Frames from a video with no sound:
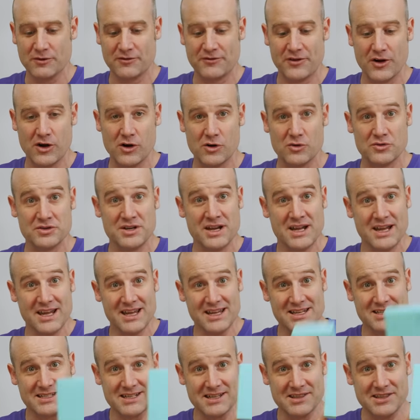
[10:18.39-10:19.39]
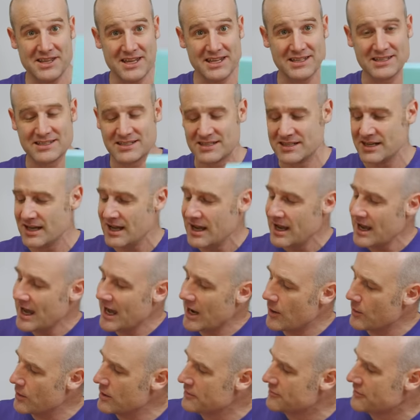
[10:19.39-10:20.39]
fold into this.
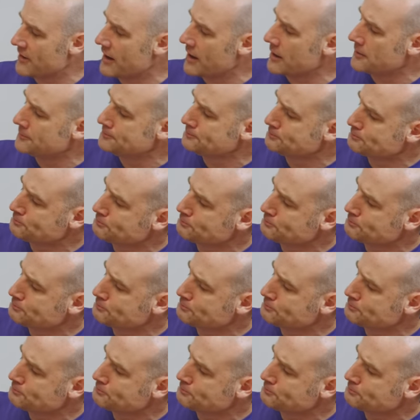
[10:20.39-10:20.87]
However,